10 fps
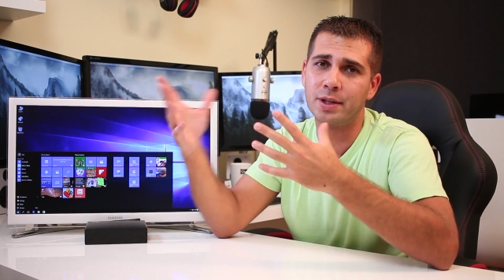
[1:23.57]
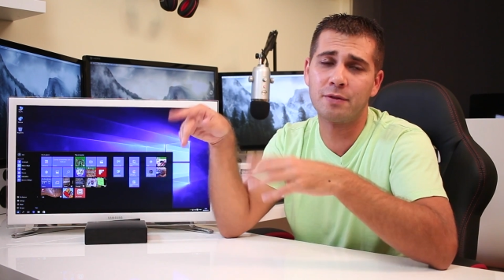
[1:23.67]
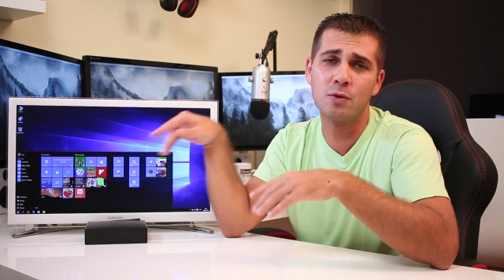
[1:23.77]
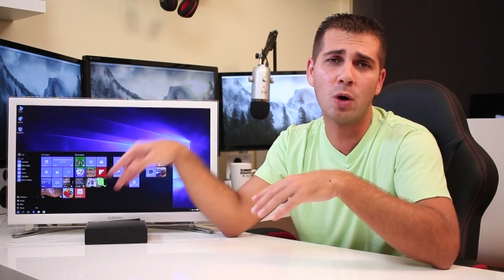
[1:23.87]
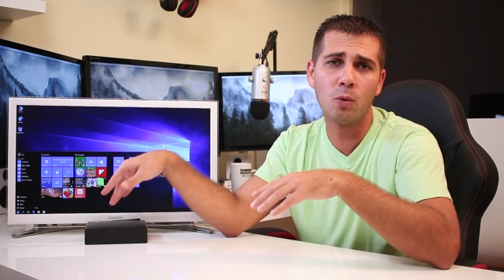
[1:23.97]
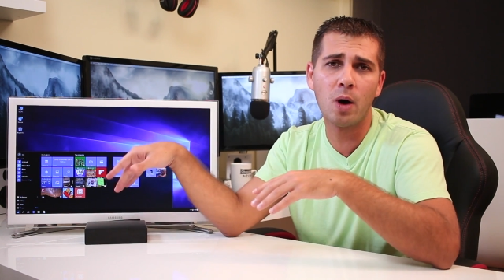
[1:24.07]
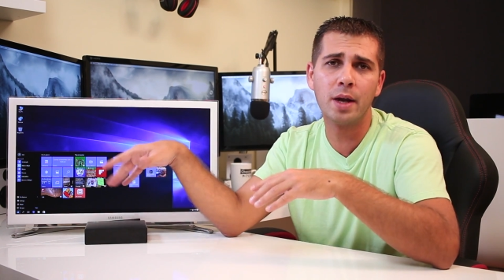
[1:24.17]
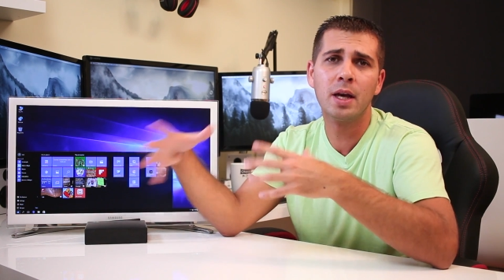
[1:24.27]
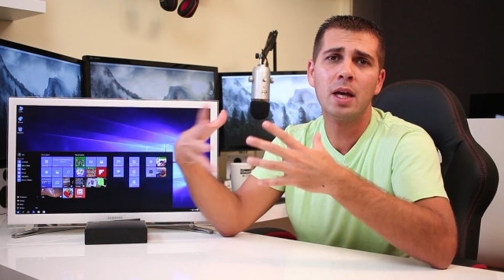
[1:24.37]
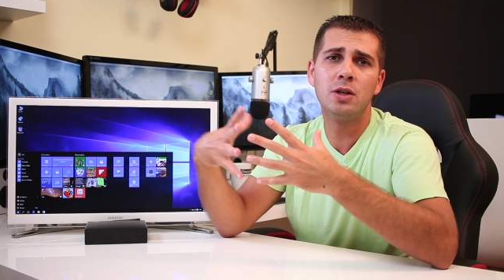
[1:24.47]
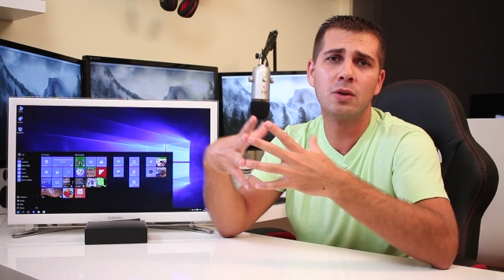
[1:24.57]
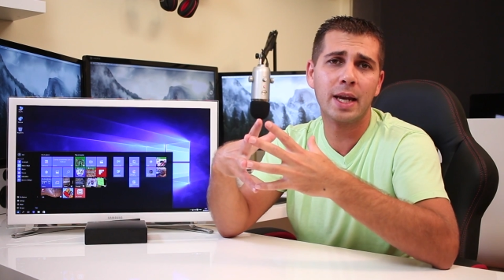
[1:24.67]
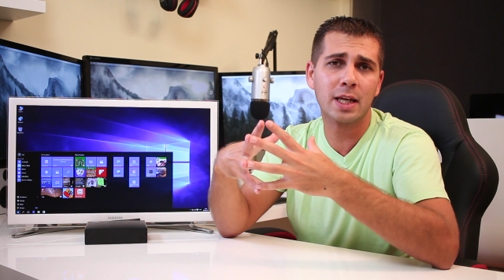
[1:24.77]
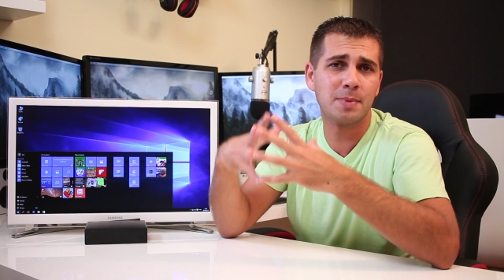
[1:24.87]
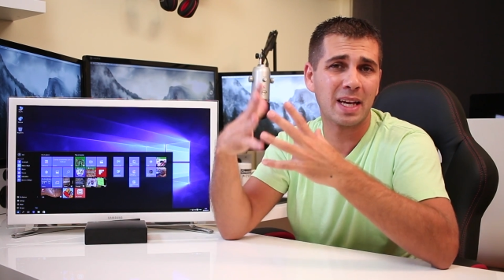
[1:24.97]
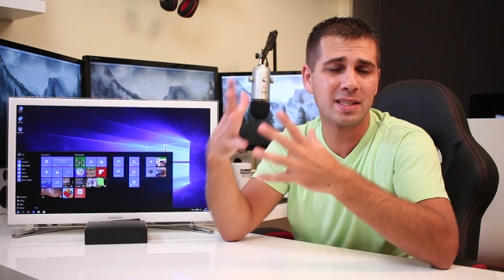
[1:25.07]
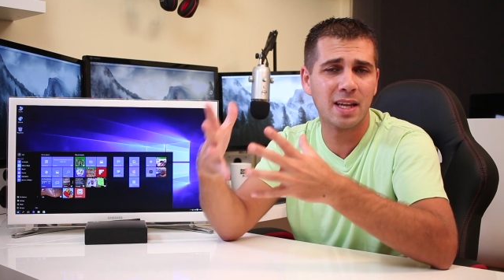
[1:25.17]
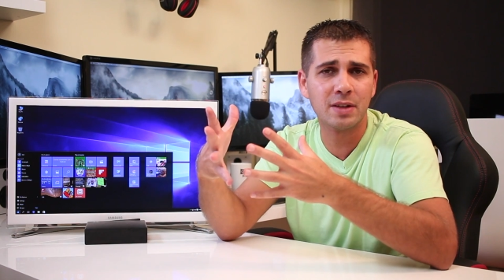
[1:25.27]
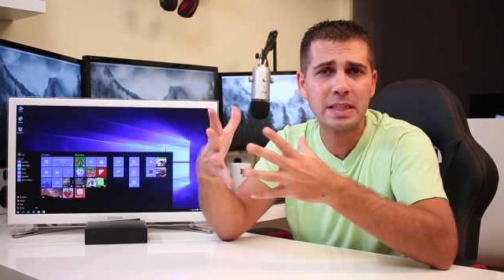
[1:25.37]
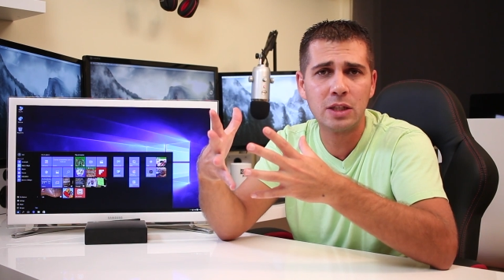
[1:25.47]
If you want one, you can expect
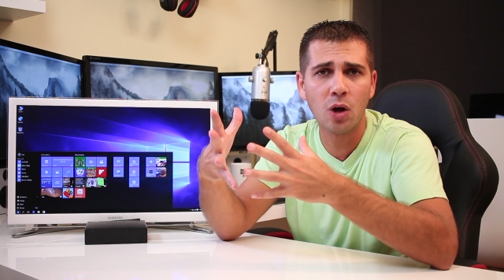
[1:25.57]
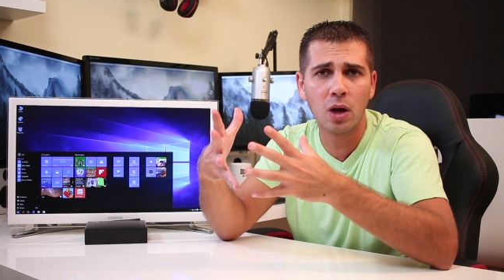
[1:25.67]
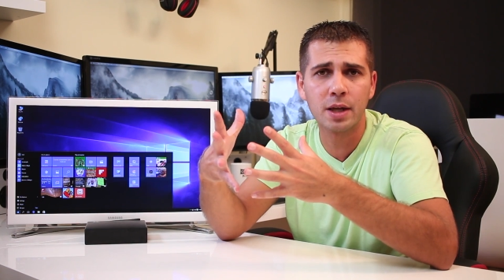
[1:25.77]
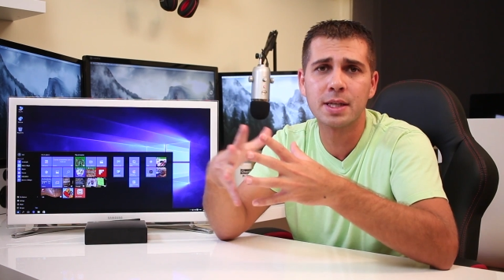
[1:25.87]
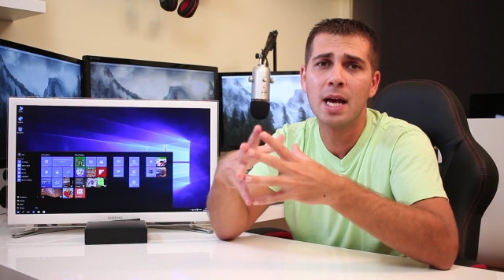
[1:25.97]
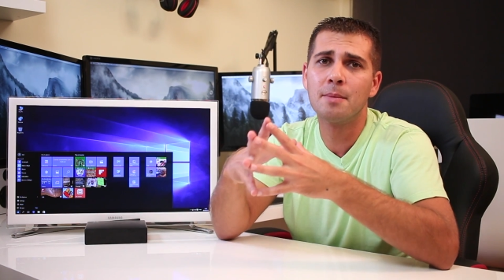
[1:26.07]
$70,